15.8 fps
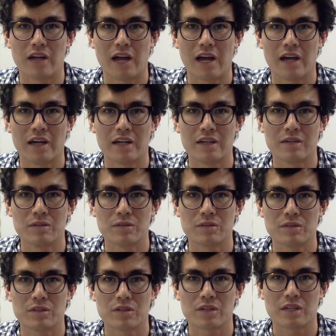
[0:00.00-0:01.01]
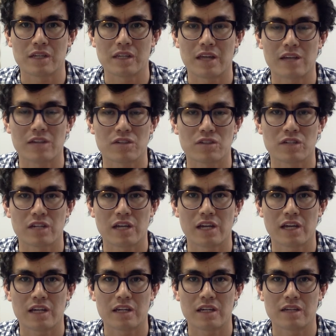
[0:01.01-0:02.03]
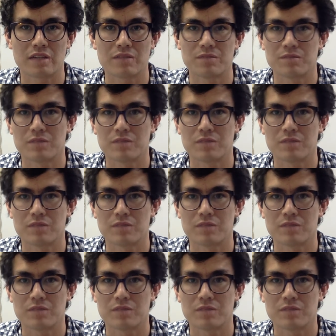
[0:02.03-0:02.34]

I was looking yesterday, and